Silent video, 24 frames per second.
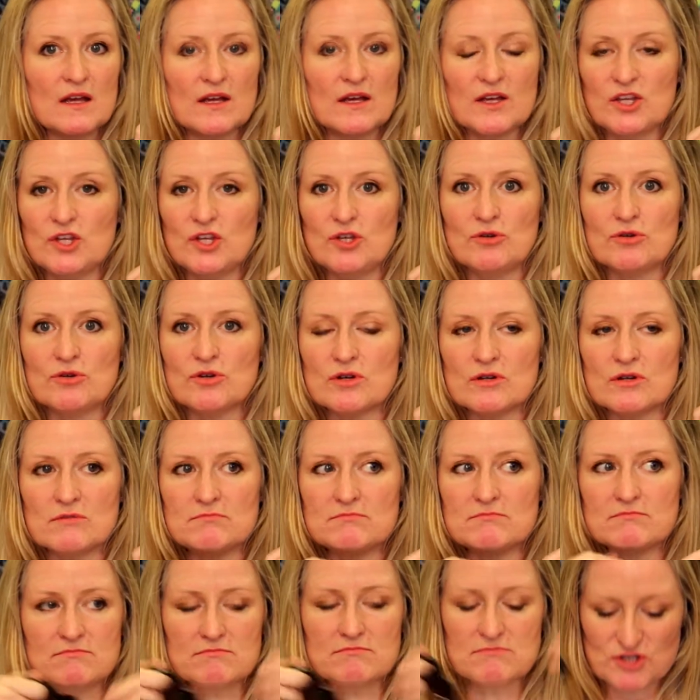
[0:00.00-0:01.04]
you
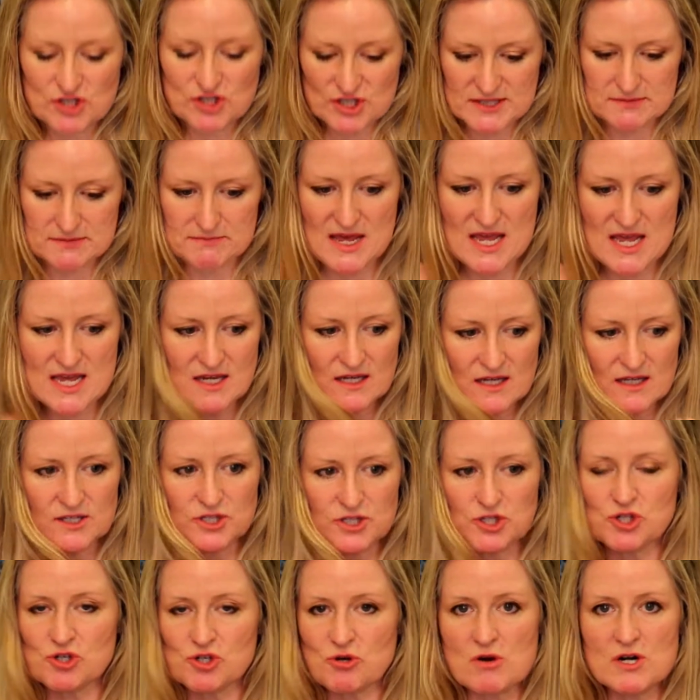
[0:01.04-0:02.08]
could just make a
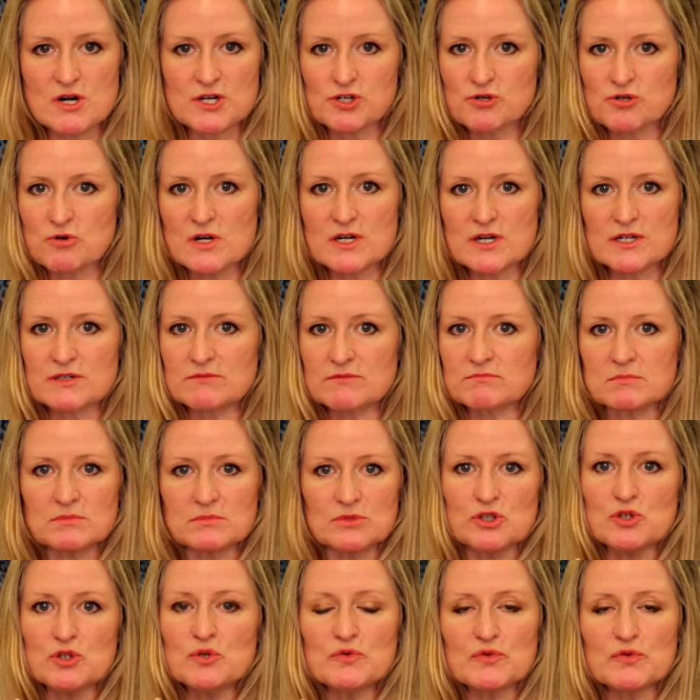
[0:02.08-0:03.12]
short
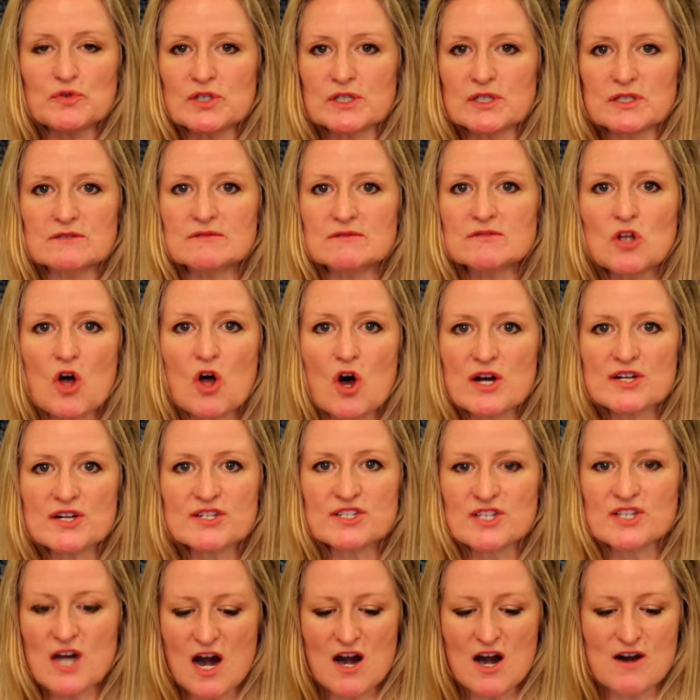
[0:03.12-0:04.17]
2-foot long
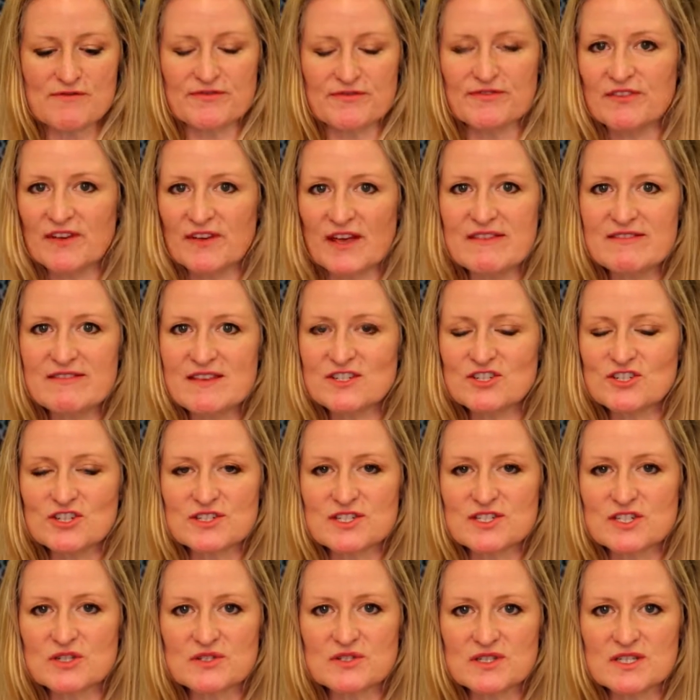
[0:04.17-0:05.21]
scarf and then
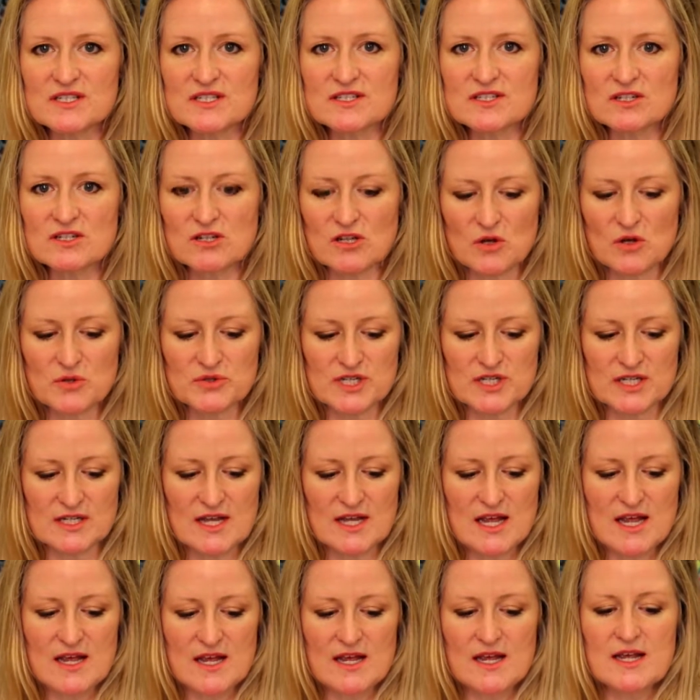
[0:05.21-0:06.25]
just use this to close it.
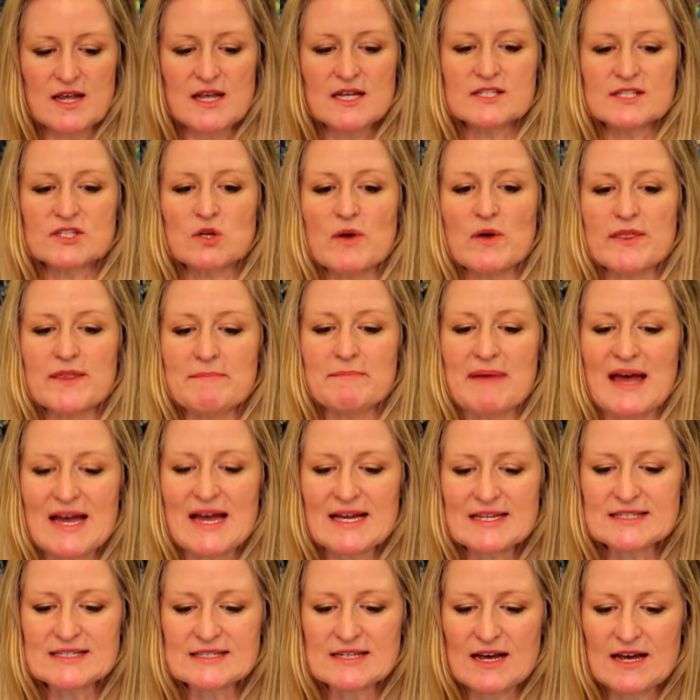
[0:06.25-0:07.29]
So on the
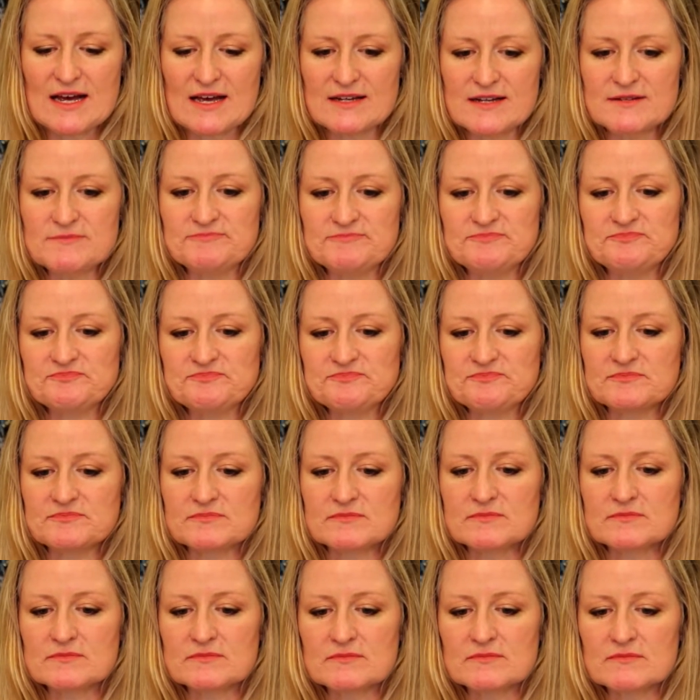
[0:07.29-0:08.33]
back side,
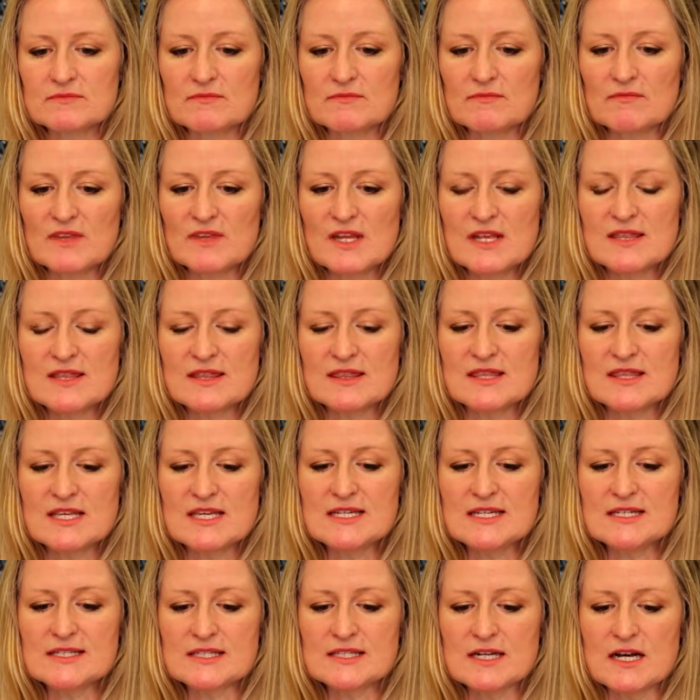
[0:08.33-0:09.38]

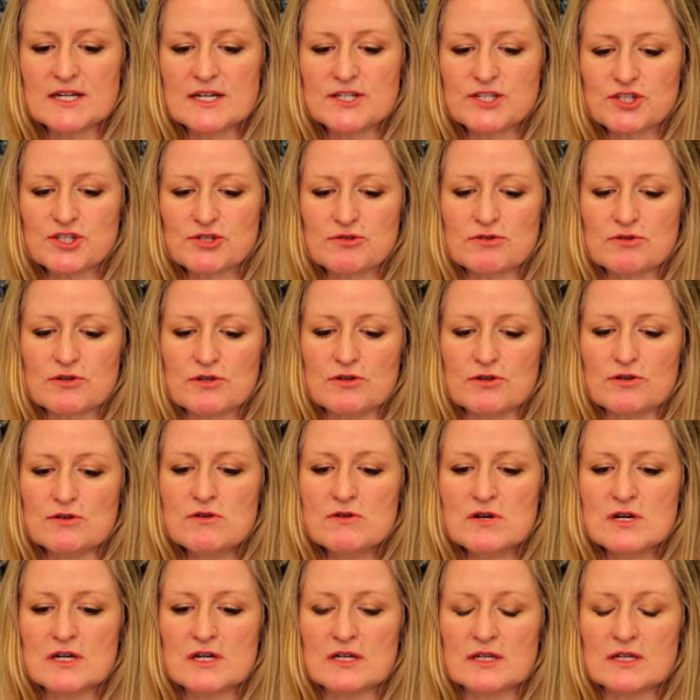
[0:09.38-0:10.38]
these unscrew.